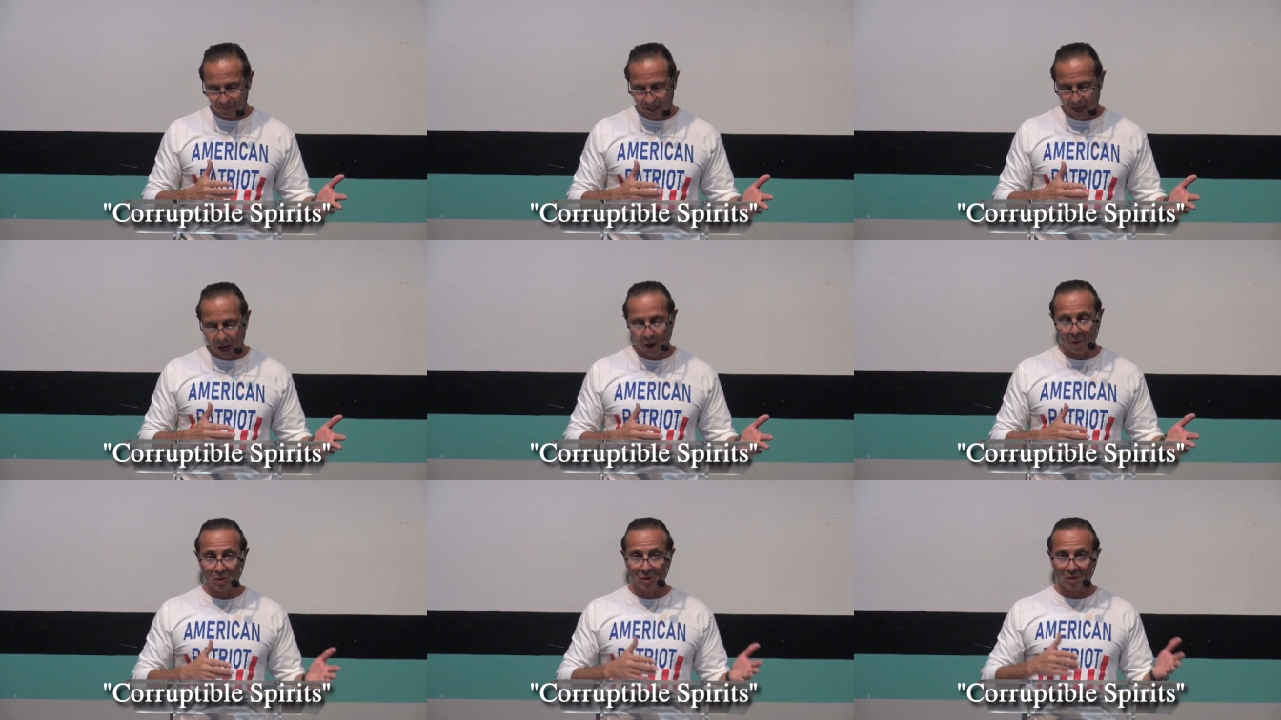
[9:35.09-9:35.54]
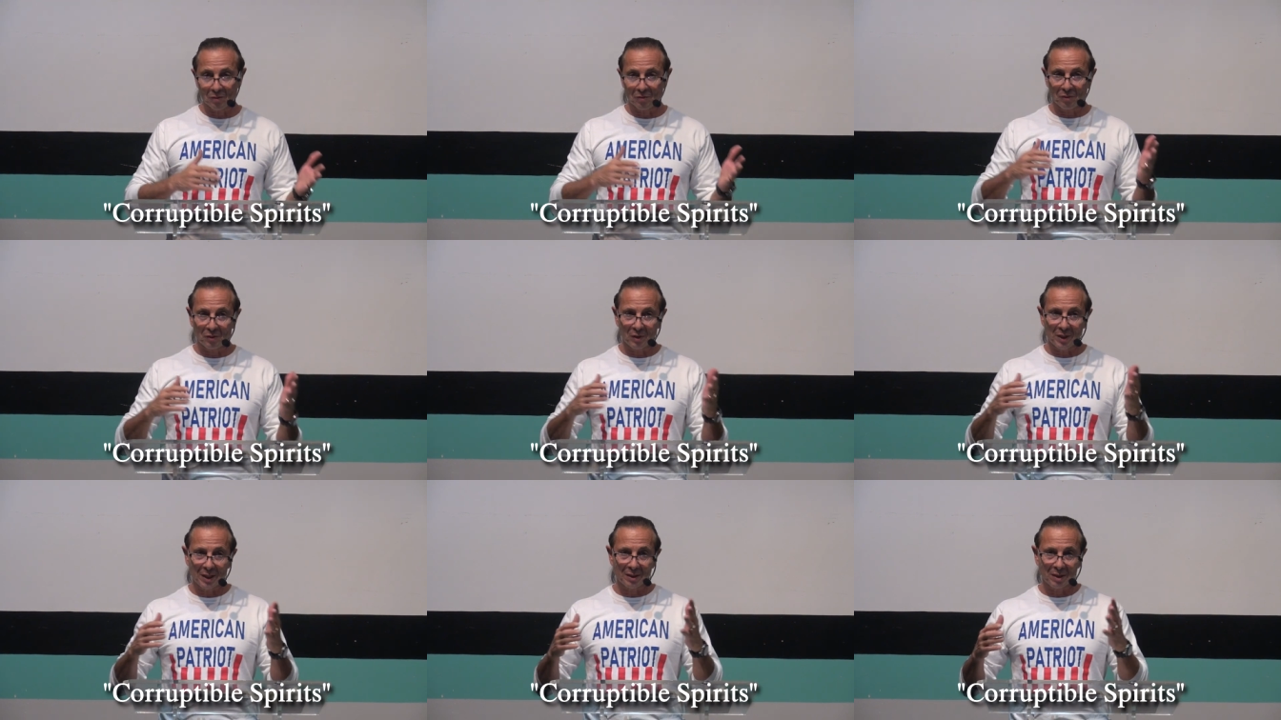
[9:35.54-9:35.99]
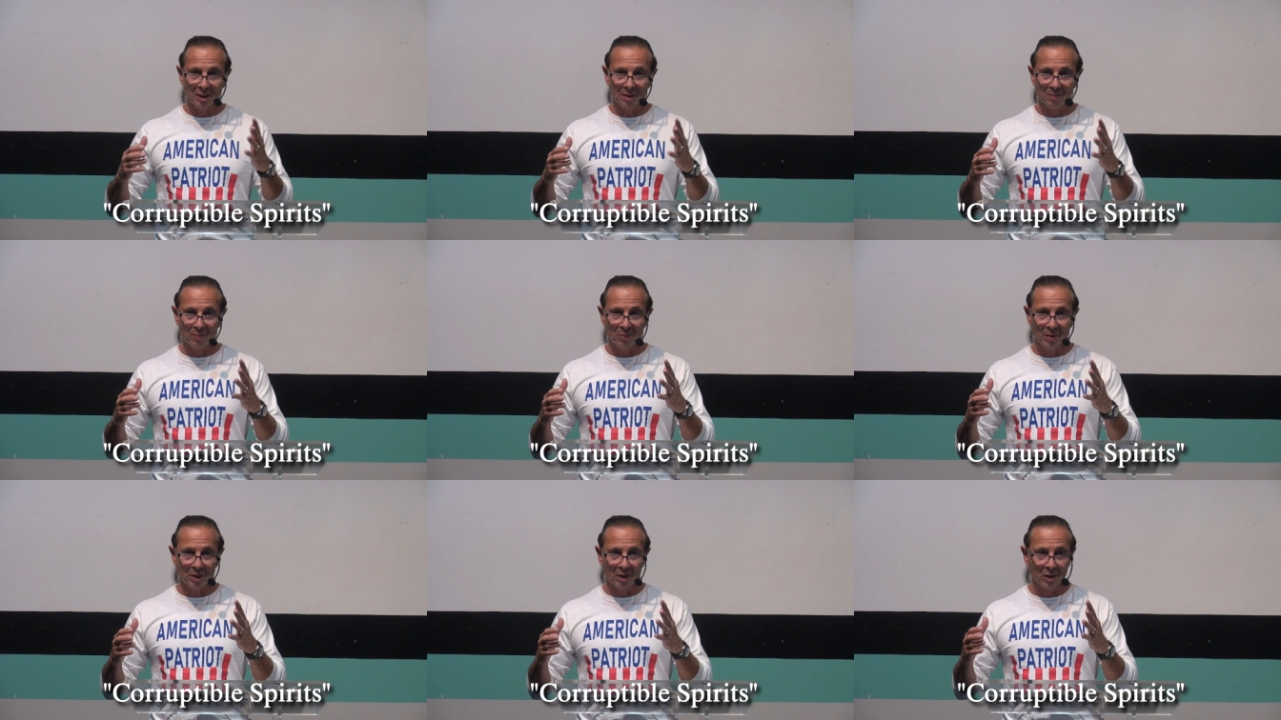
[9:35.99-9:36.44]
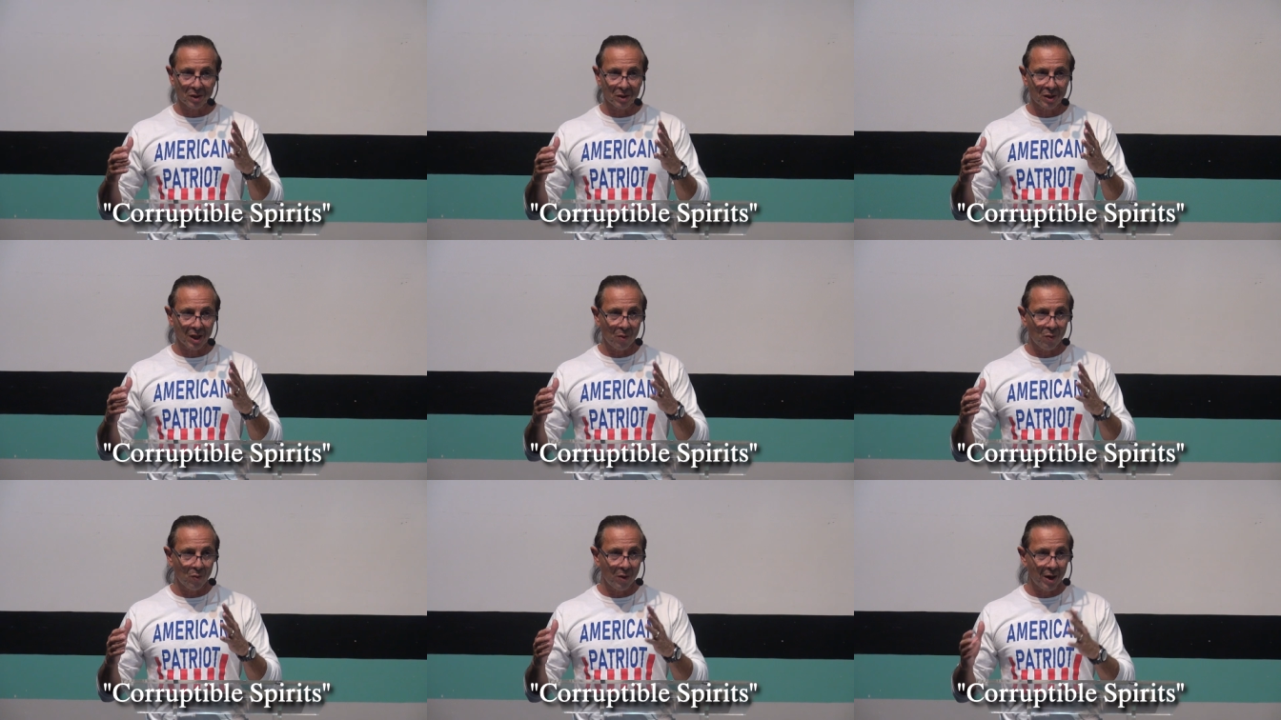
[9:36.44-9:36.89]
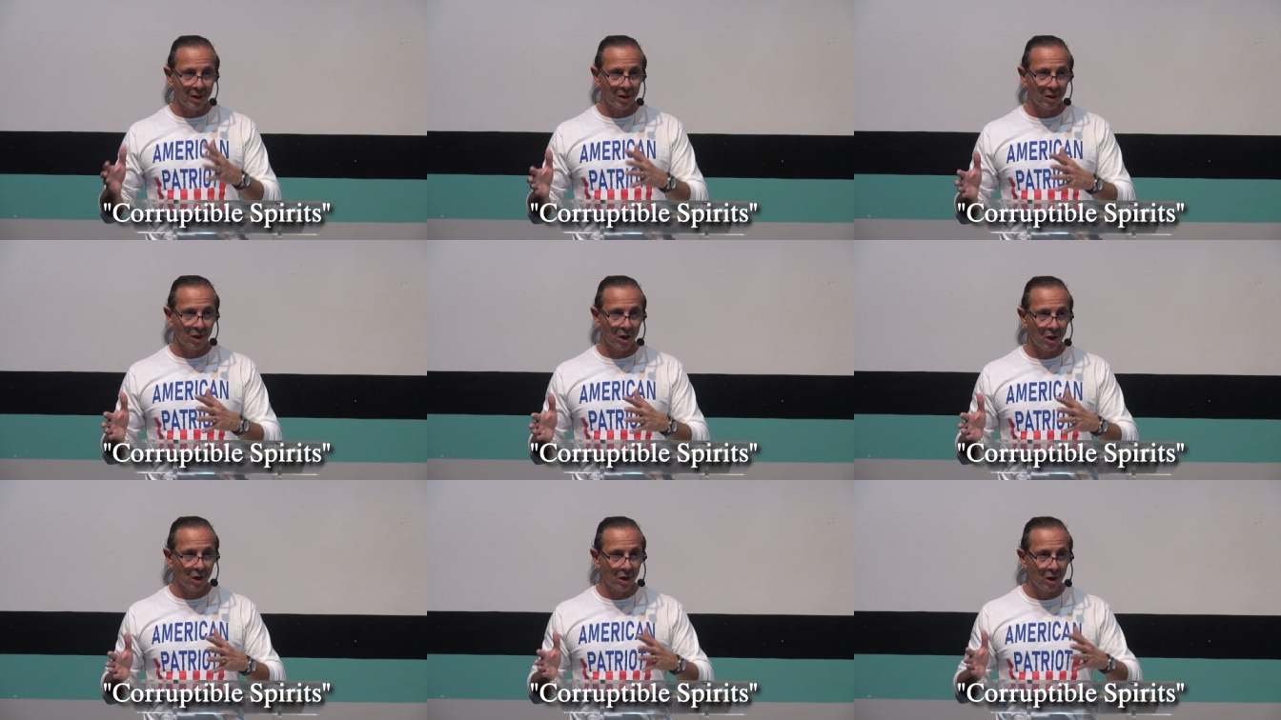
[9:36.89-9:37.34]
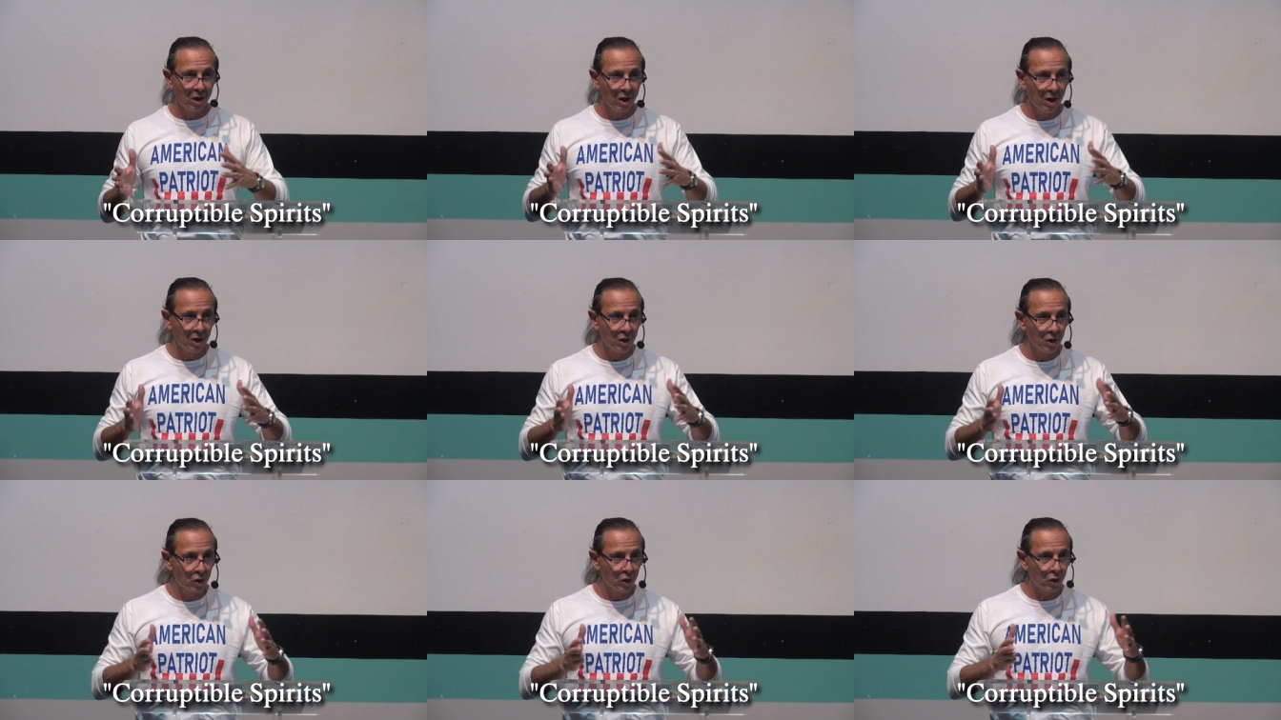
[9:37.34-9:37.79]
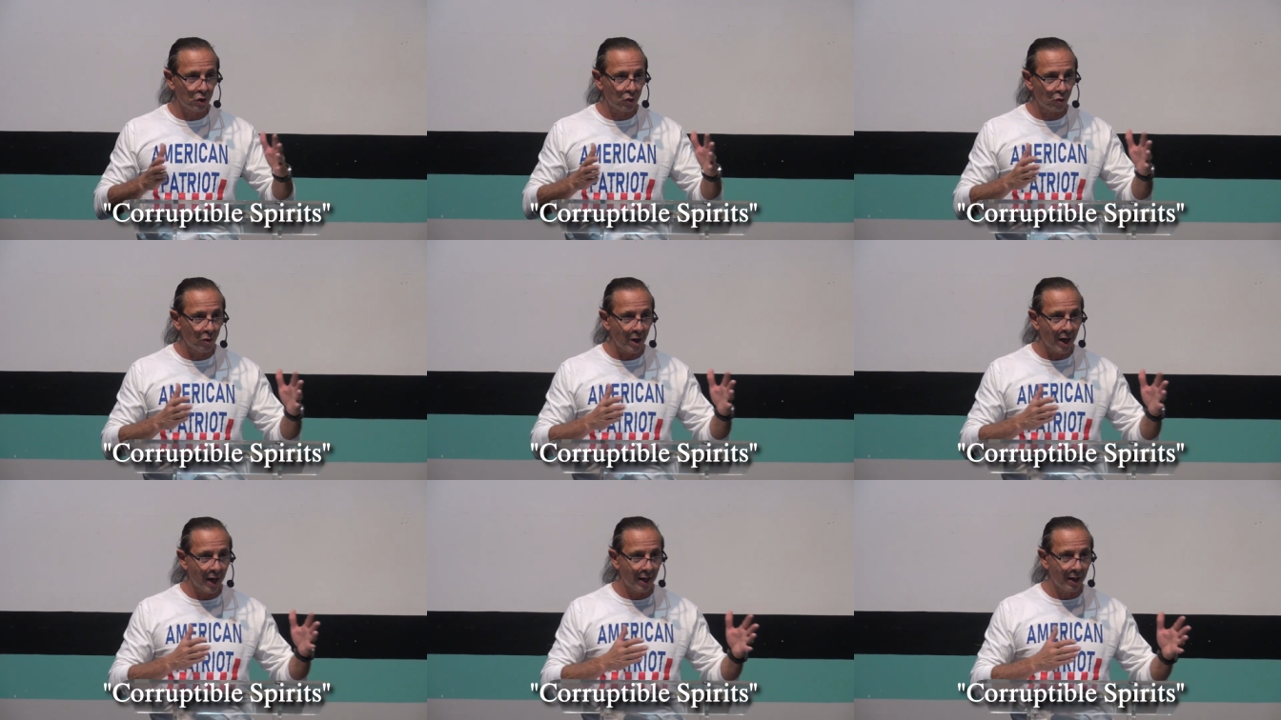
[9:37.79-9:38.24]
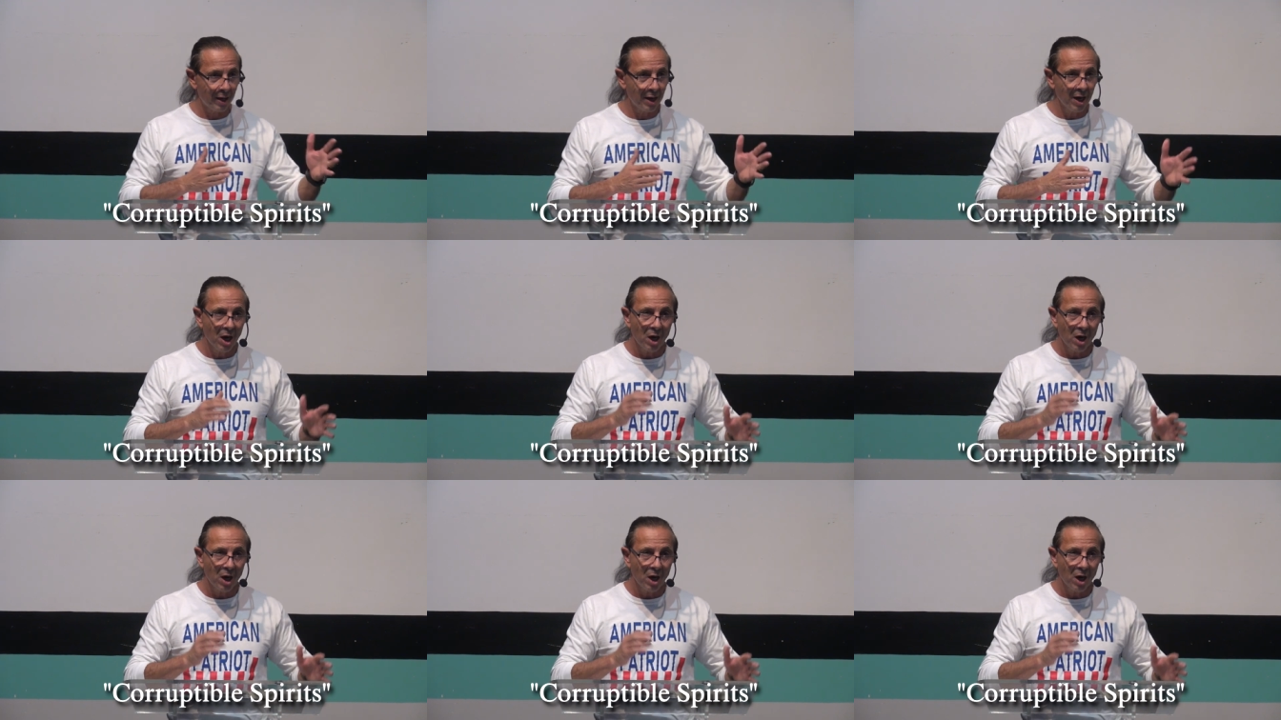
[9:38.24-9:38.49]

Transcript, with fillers: I was afflicted because I went astray.